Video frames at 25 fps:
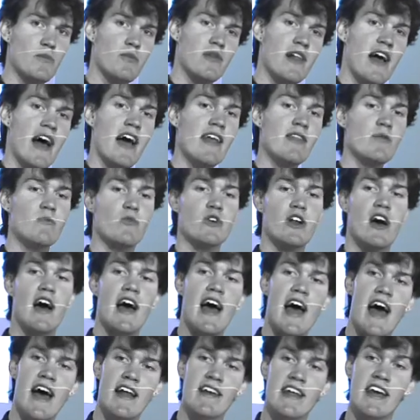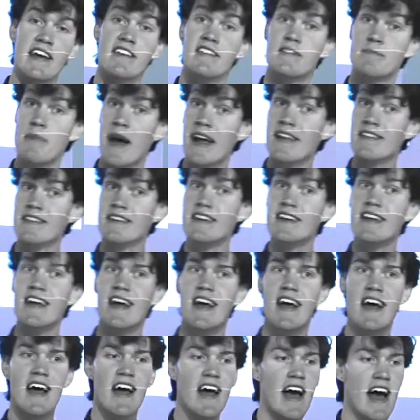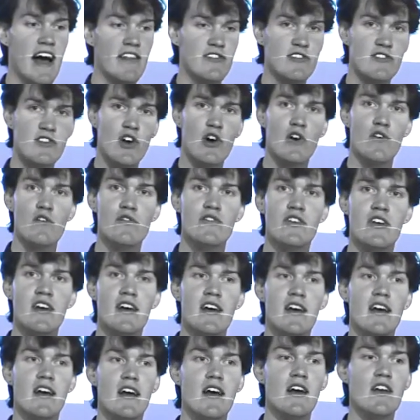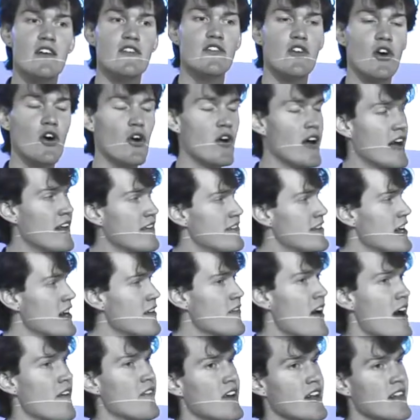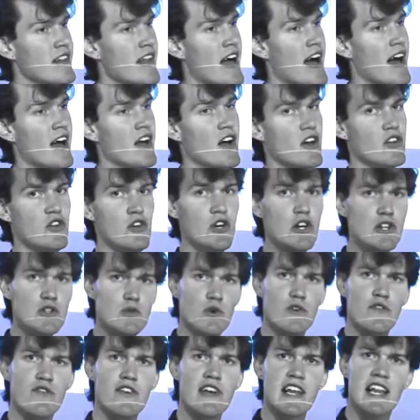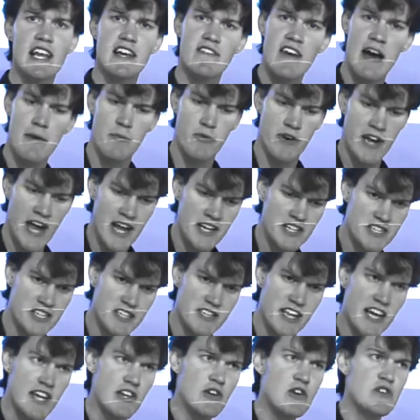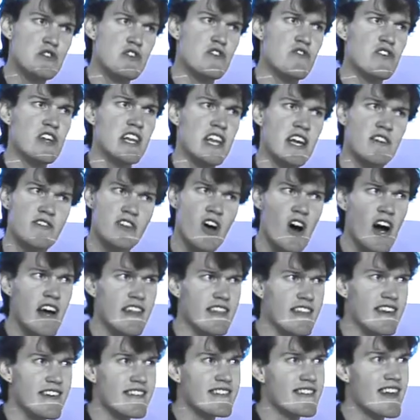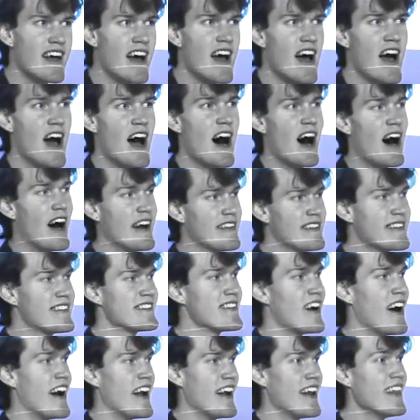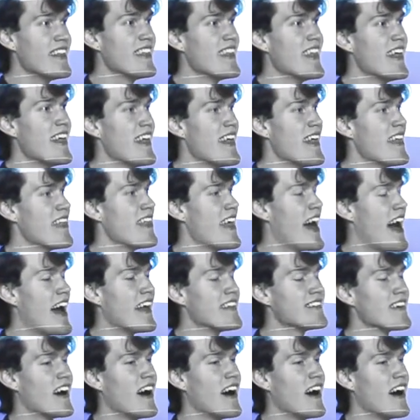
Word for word: plan, what I had expected, had dissolved. So instead of having that usual feeling of apprehension, that usual feeling of tightness, I decided that